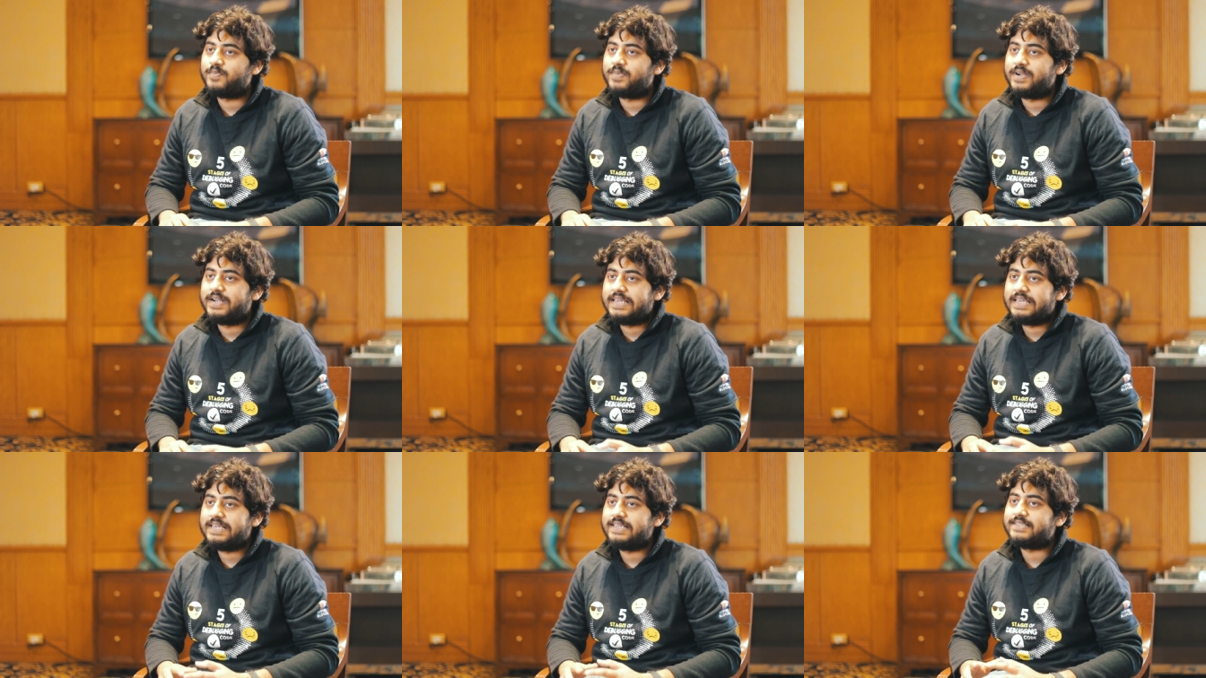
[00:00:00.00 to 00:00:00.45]

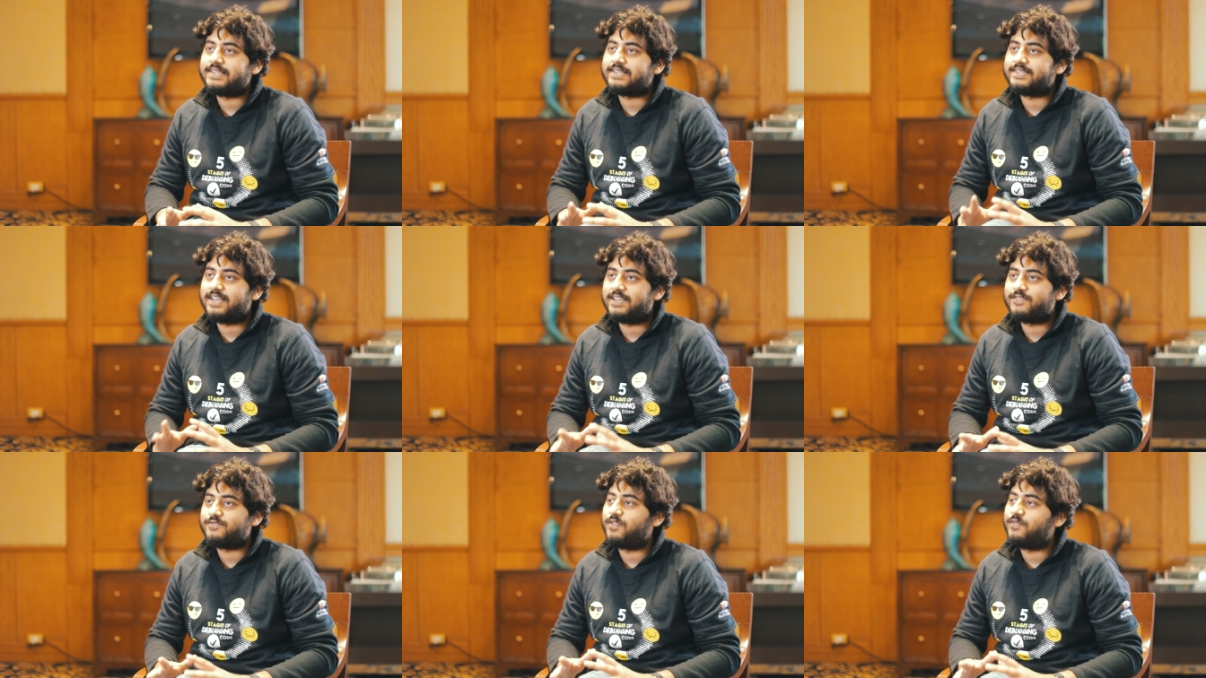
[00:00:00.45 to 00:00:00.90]
pretty
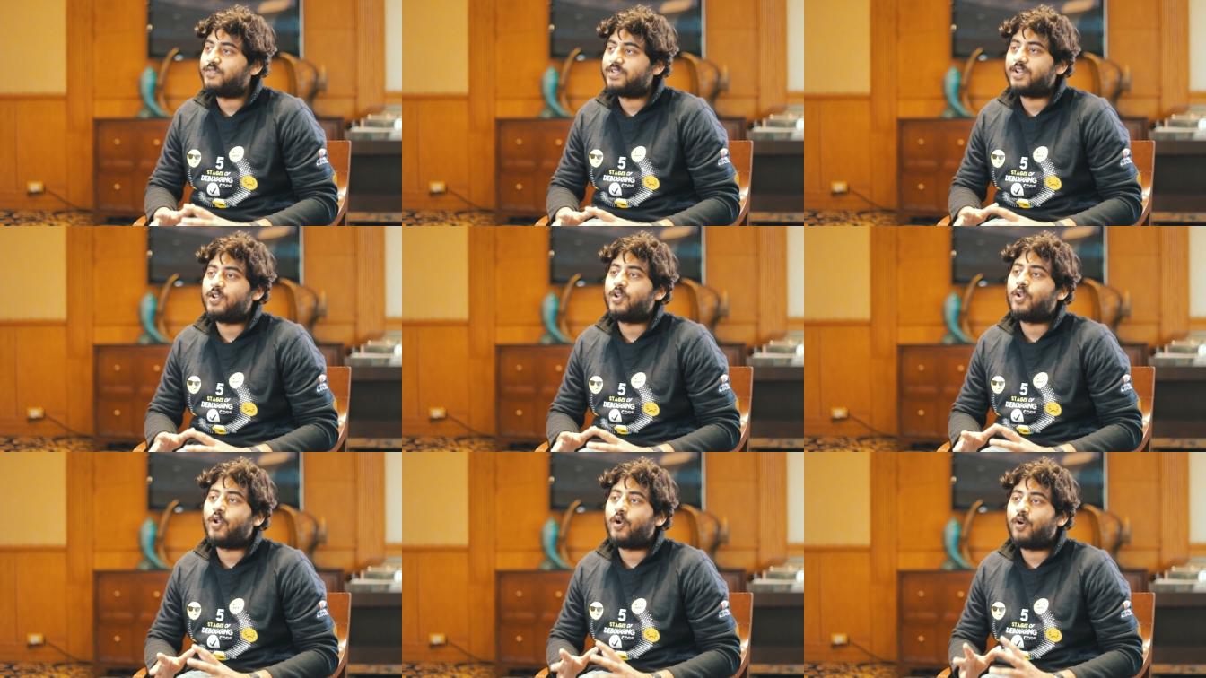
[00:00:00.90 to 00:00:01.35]
successful with
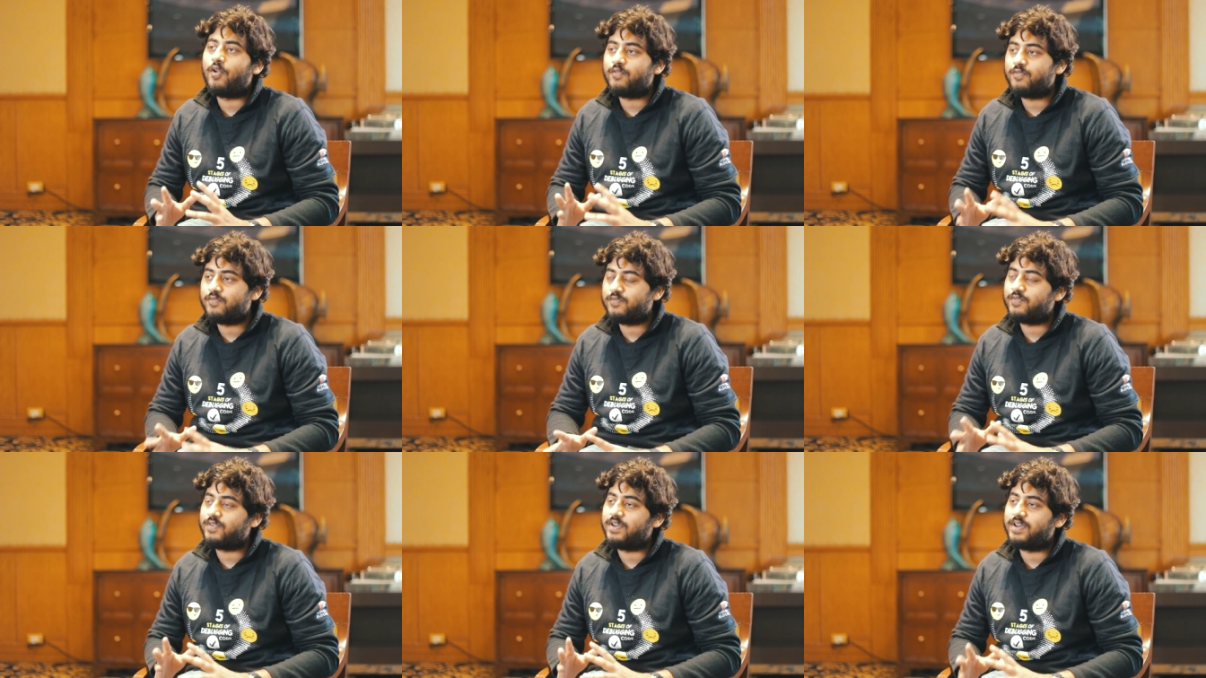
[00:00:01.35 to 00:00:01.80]
a lot
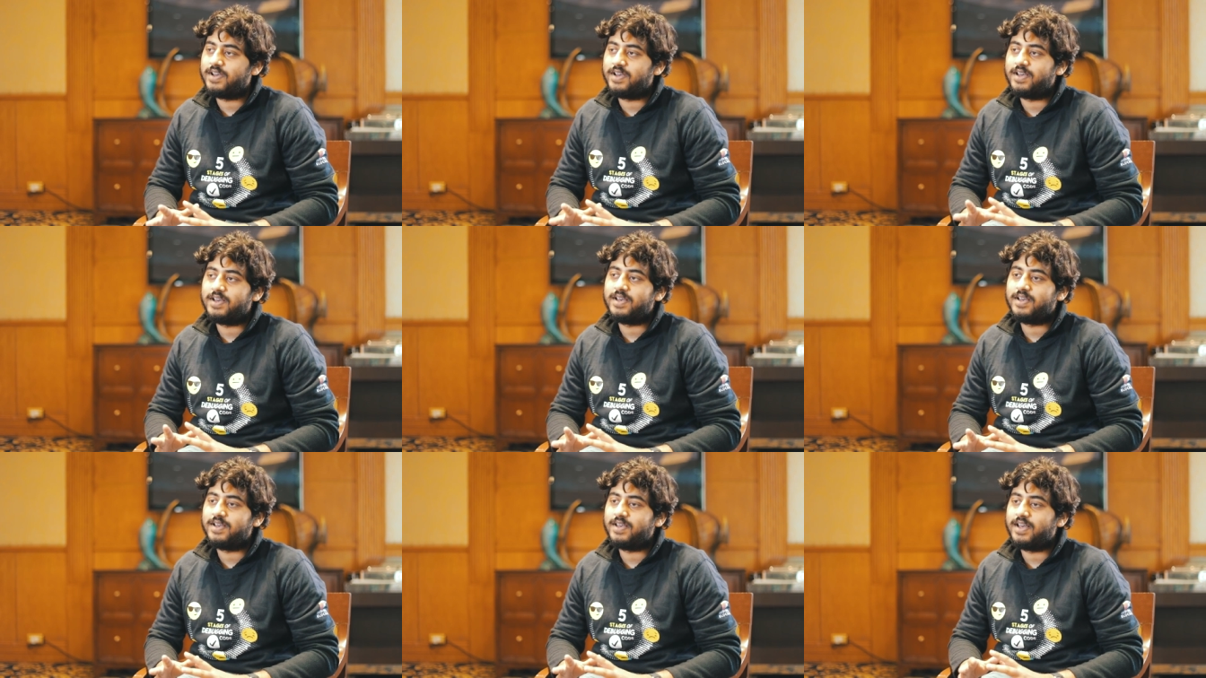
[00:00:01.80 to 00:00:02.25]
of
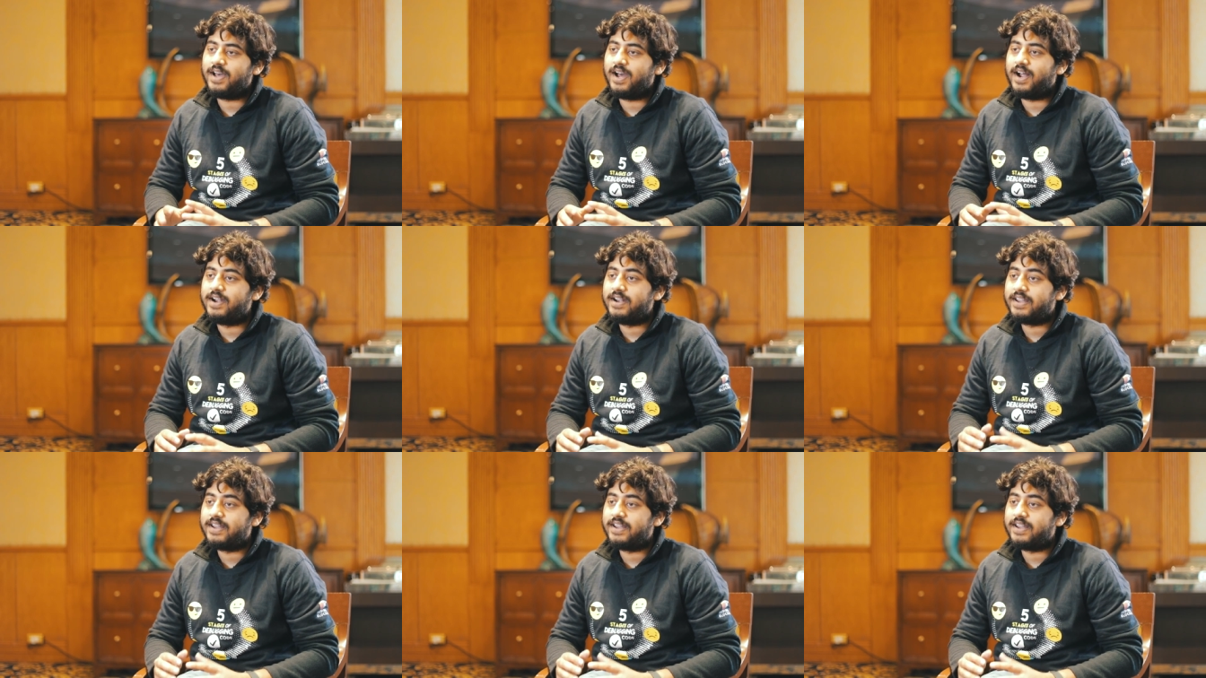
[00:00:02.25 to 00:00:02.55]
uh,